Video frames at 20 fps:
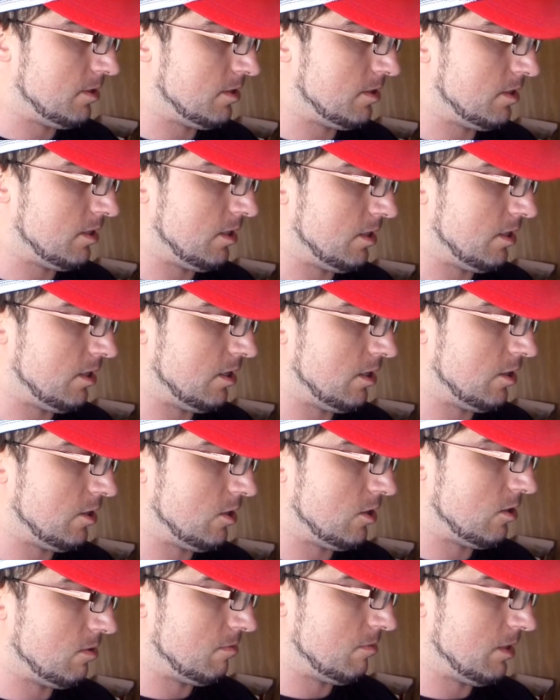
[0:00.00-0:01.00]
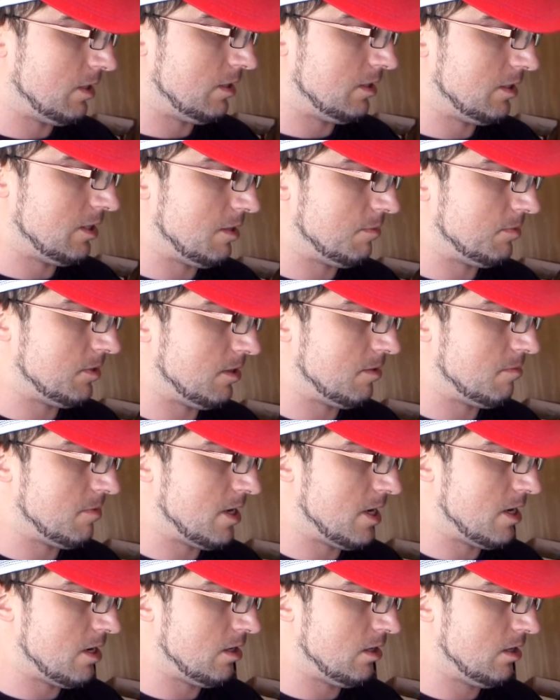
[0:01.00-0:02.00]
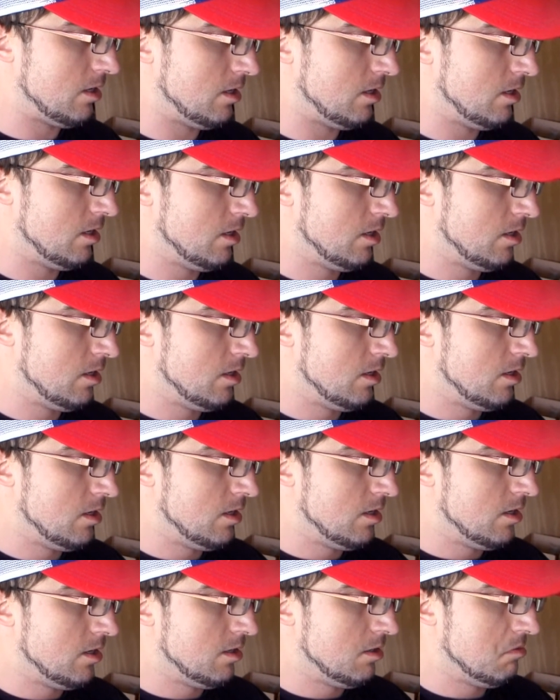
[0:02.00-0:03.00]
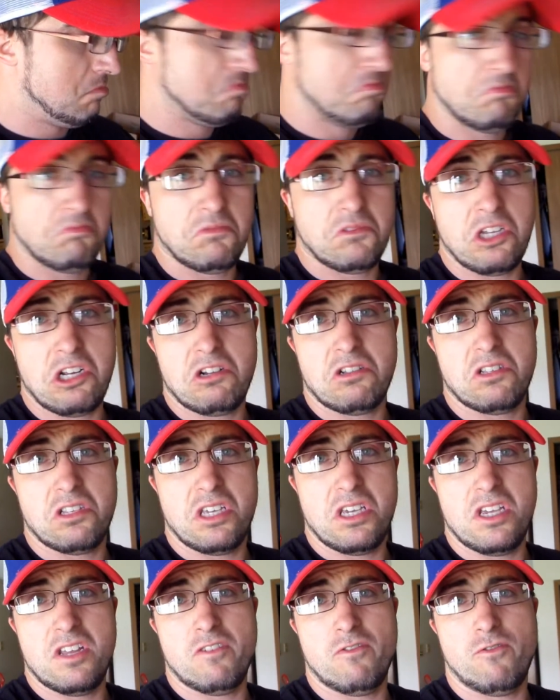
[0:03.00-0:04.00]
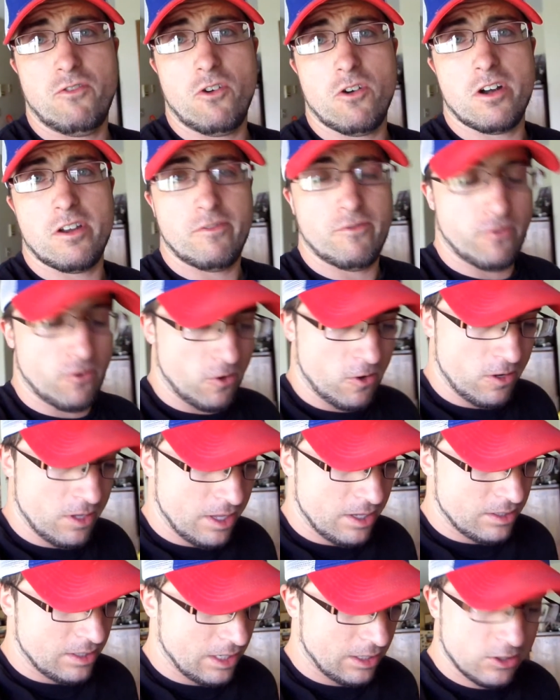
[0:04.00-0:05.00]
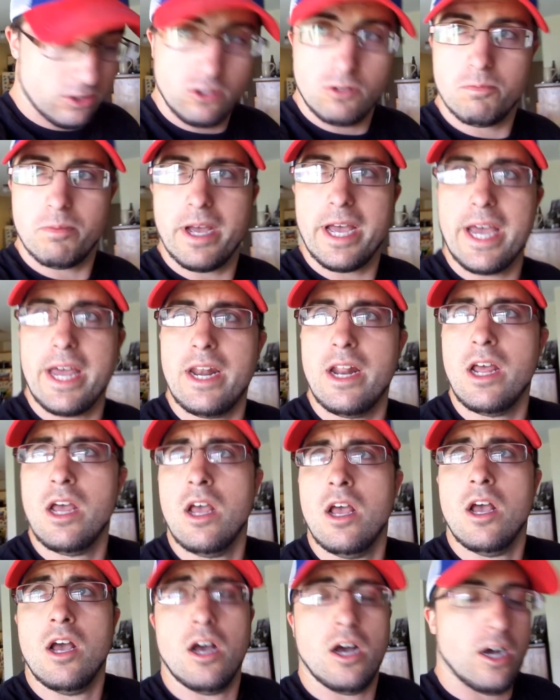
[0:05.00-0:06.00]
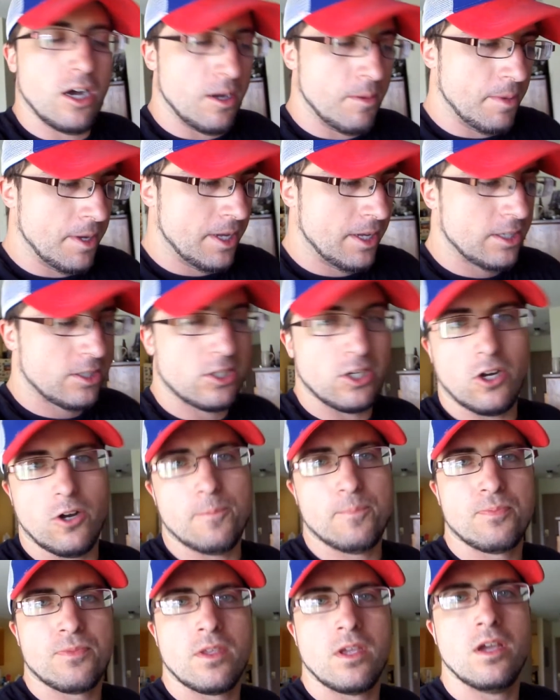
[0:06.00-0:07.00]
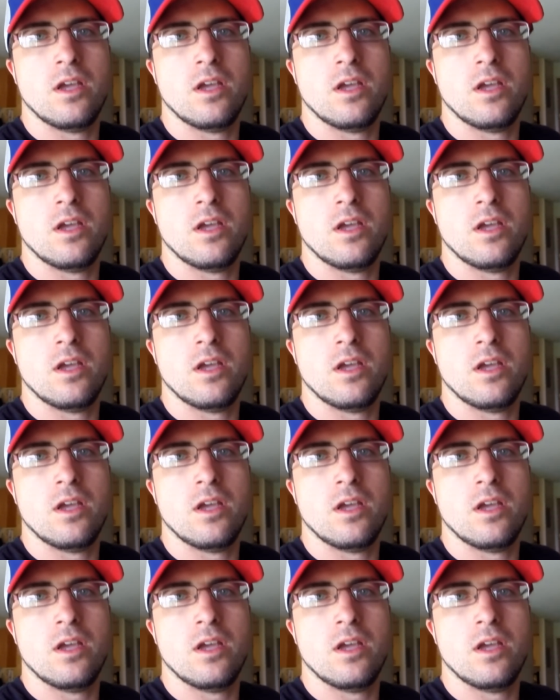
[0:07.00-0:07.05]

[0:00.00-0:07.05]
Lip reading: see here how many steps I'm at. 1344, that's not too bad. So